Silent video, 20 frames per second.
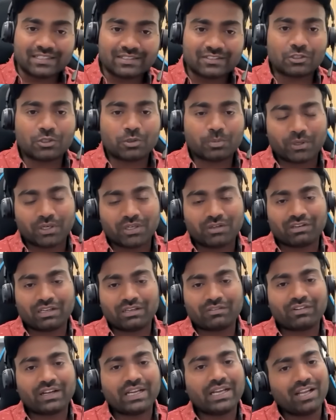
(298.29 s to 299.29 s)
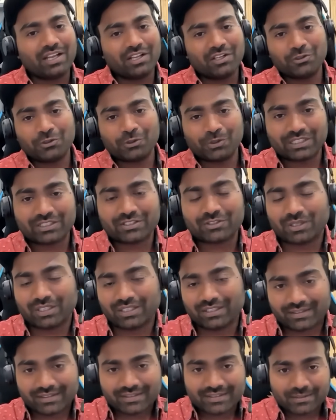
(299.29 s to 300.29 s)
zero point one five U S
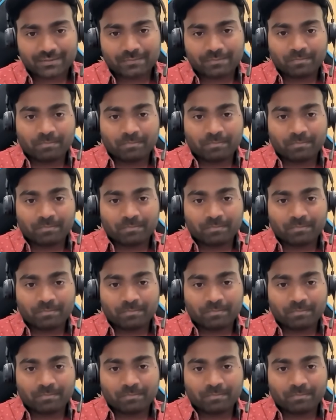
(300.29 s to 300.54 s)
dollars.